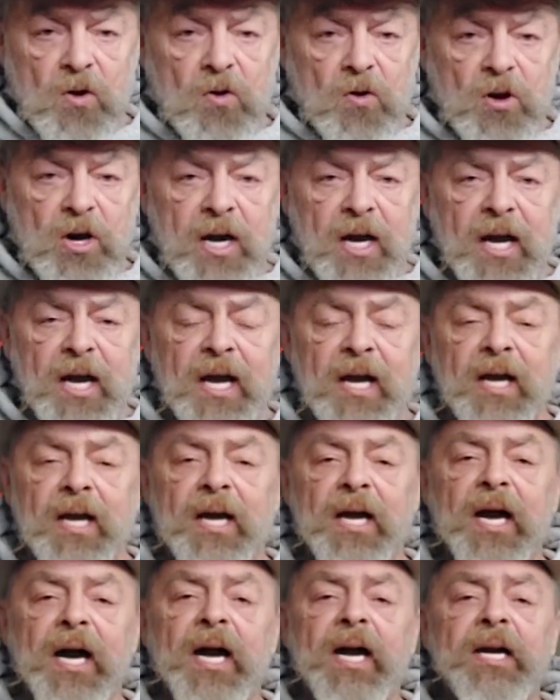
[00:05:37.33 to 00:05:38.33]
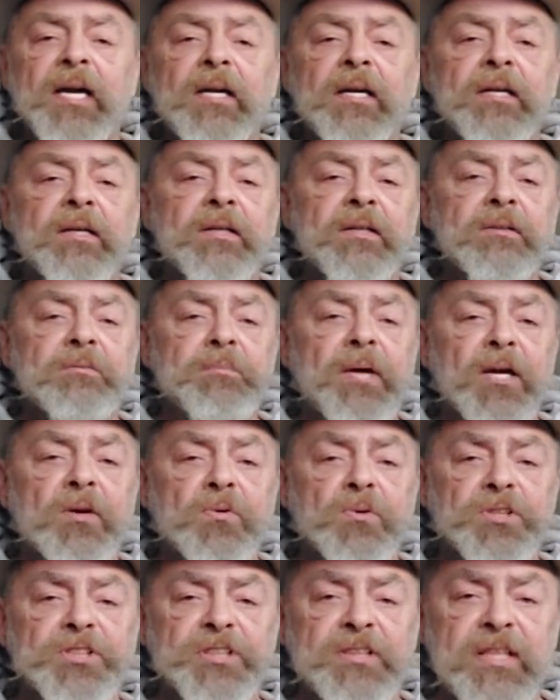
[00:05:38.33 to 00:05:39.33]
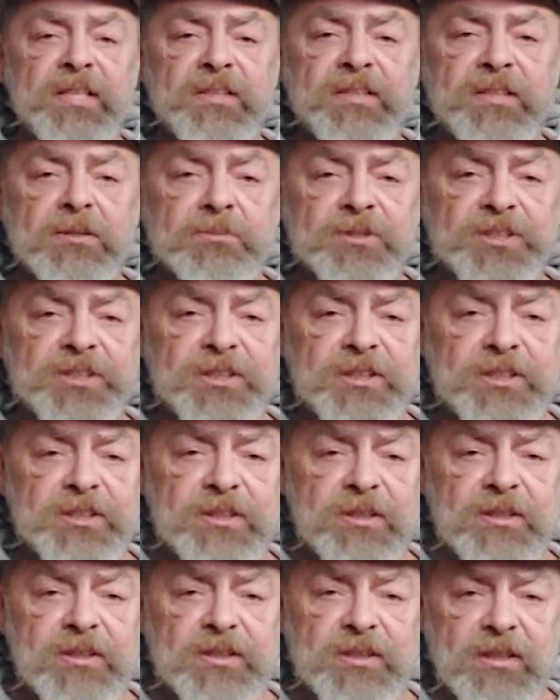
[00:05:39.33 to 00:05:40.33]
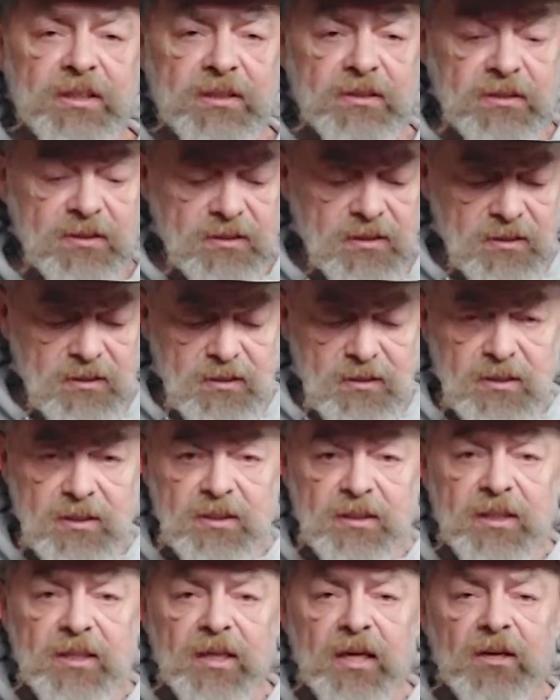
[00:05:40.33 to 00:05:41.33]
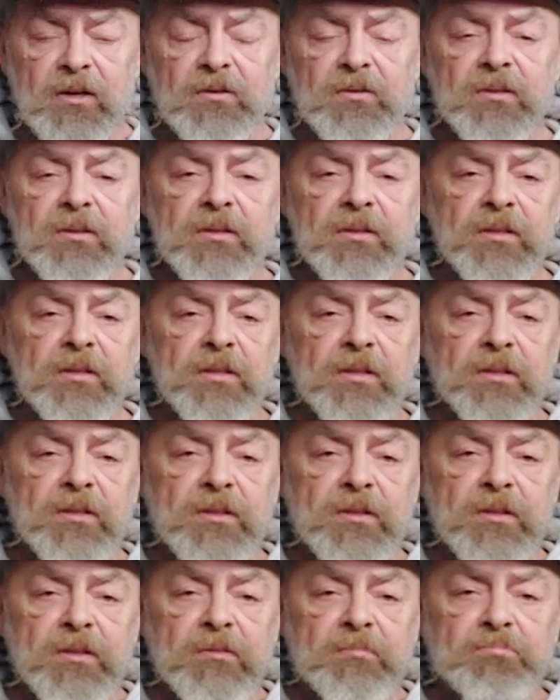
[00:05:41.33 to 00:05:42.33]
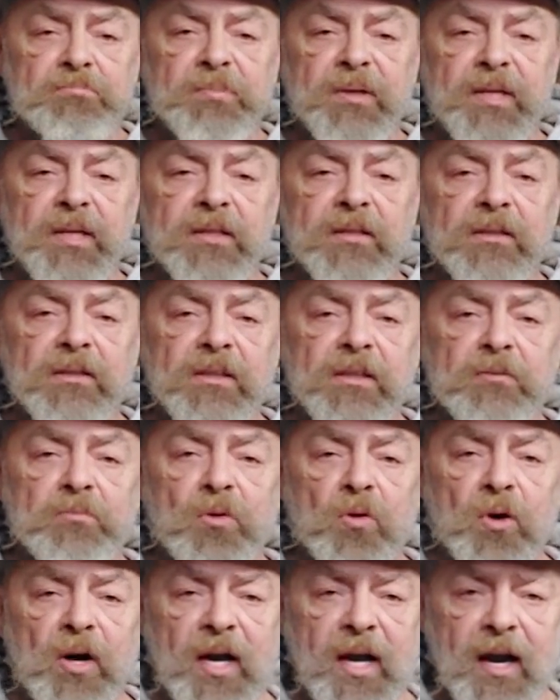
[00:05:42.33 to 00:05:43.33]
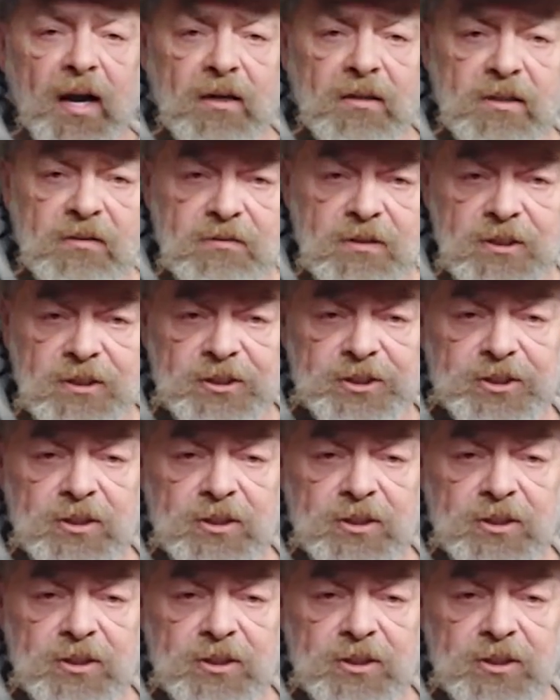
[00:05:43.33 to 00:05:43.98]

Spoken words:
or my horse needs some assistance in, you know, being a little more active in the